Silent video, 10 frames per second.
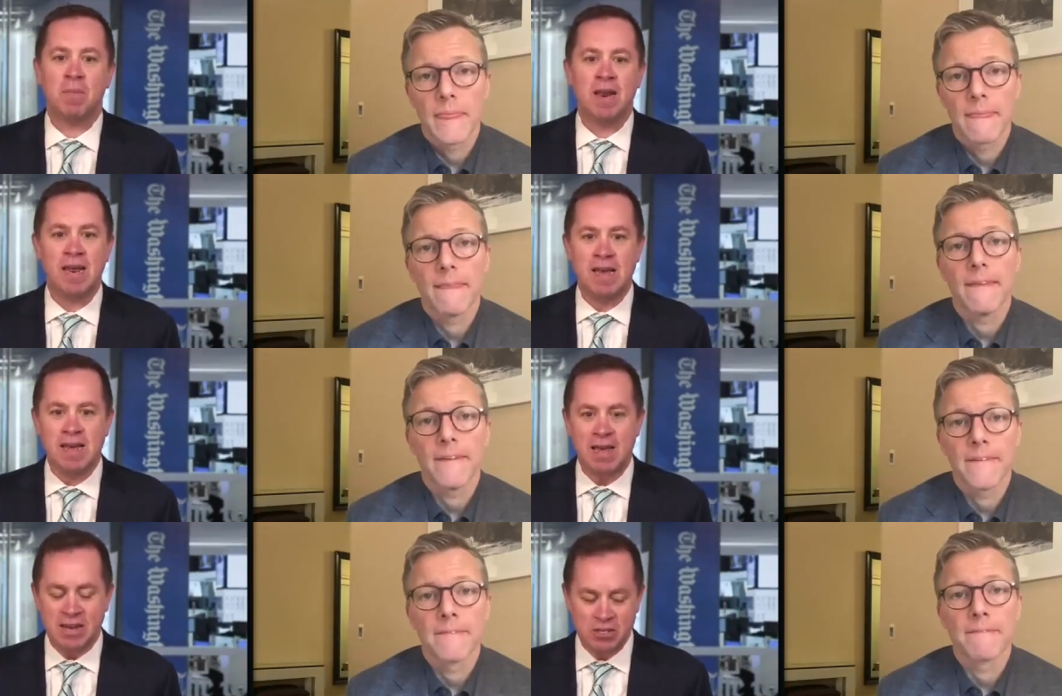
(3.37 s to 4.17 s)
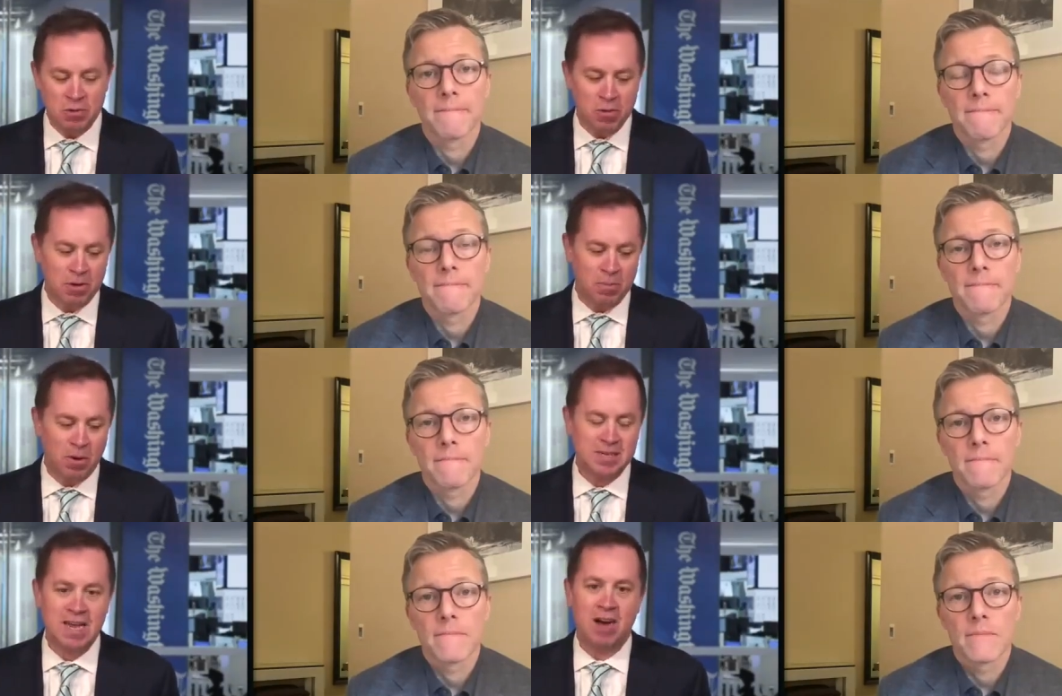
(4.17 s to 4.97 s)
Speaker 1: But it, as your book
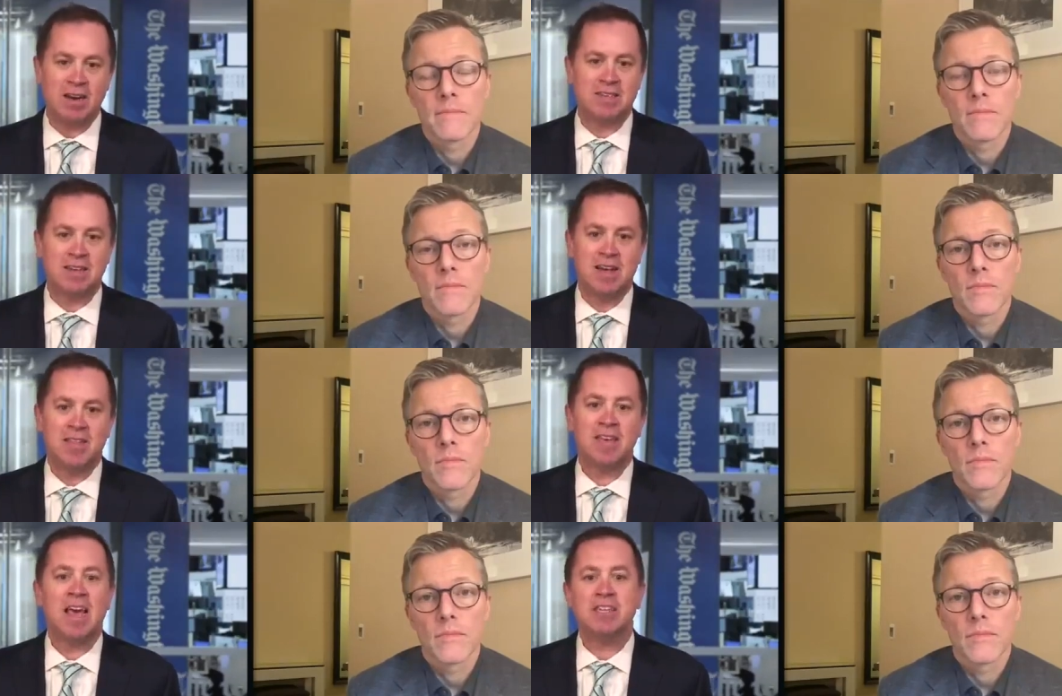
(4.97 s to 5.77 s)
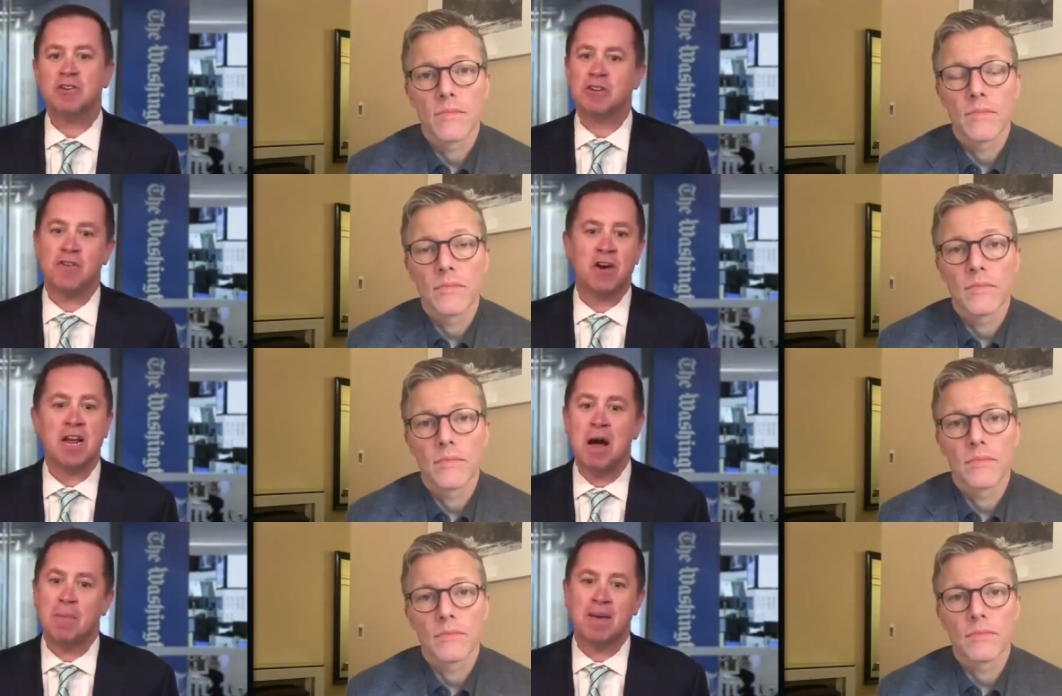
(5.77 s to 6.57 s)
points out, it's the answer is very
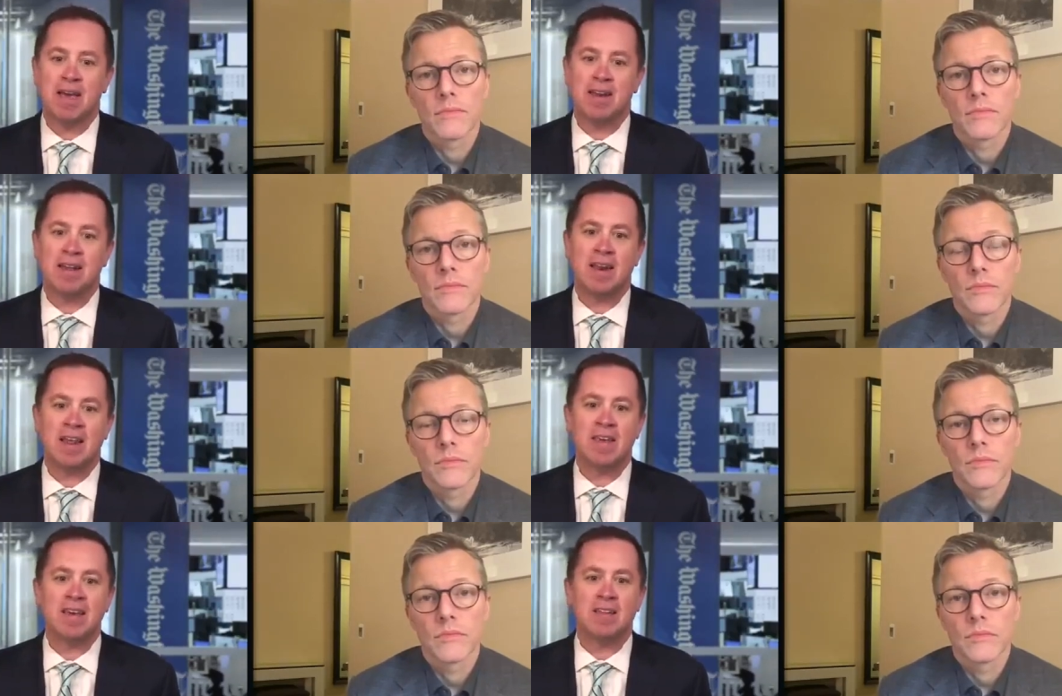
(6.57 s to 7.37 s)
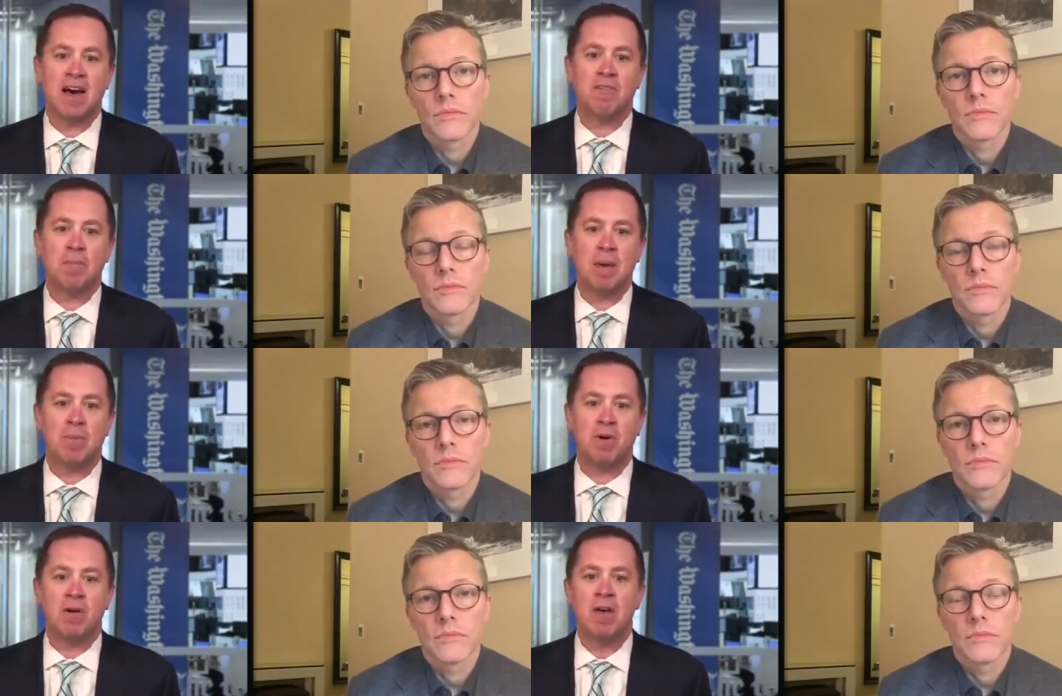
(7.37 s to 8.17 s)
complicated. And I think a lot of
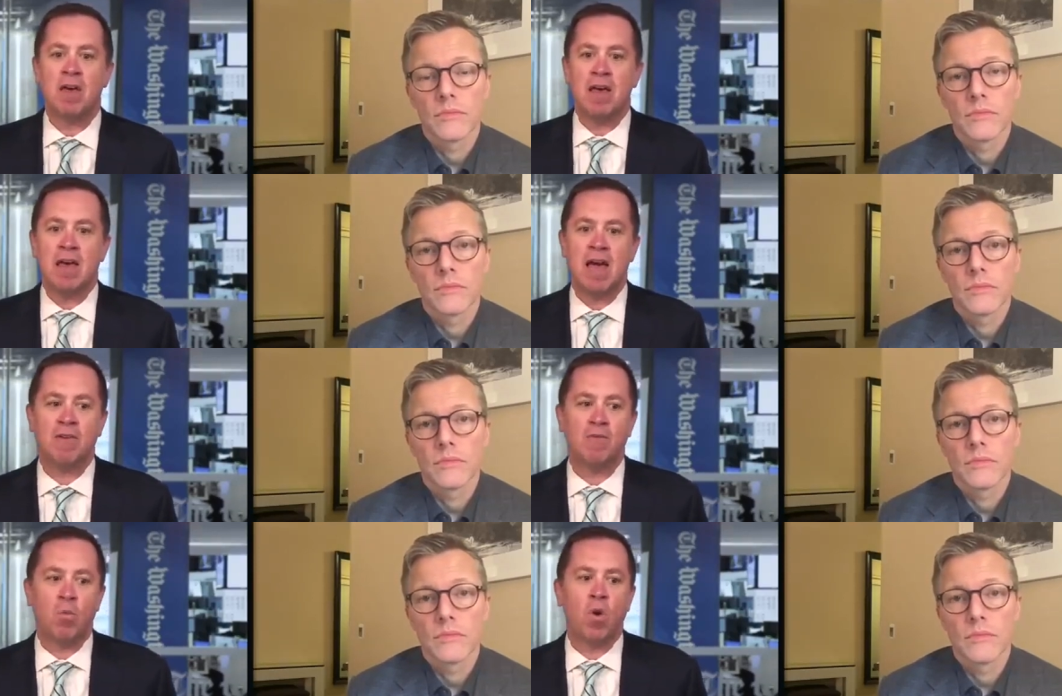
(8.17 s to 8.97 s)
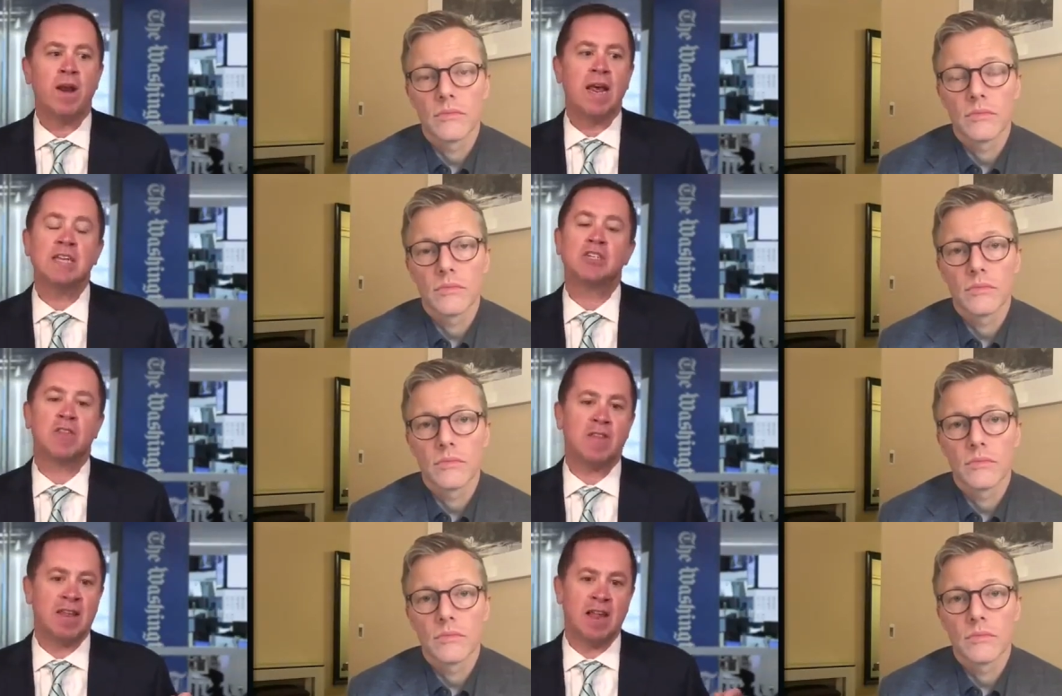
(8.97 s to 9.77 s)
people have one answer
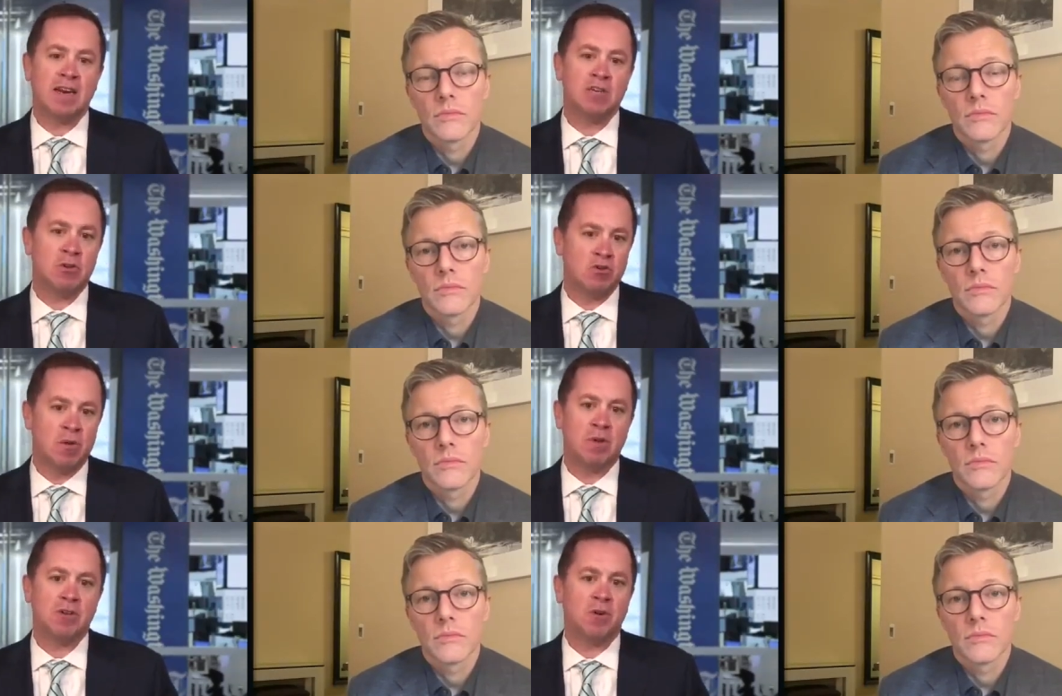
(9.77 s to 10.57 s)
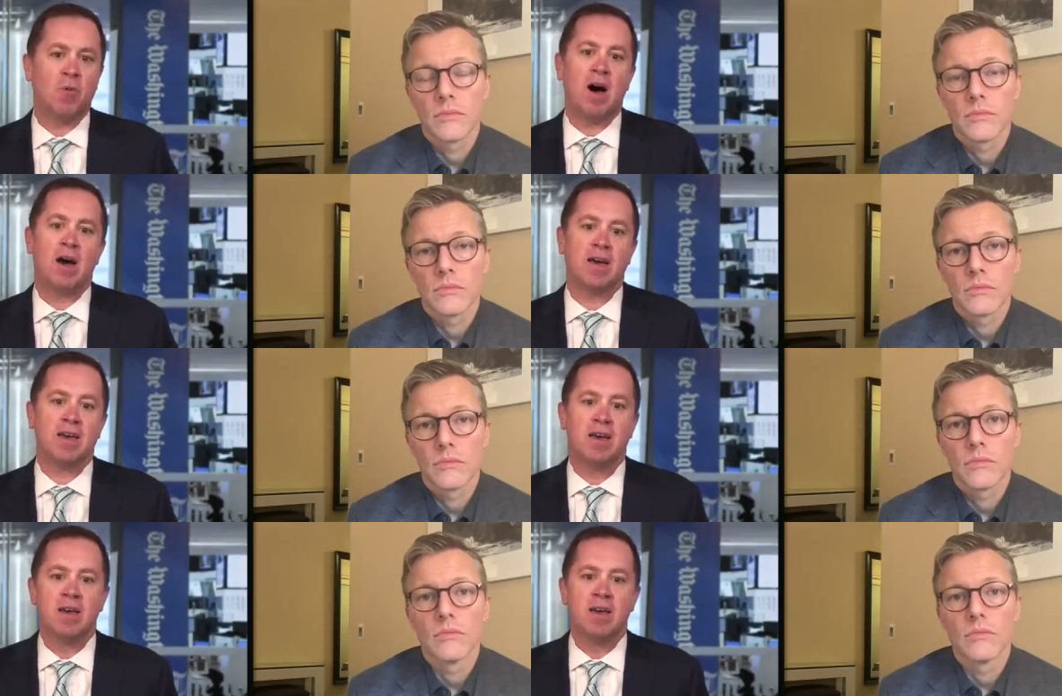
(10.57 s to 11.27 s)
that they'd like to attribute to why.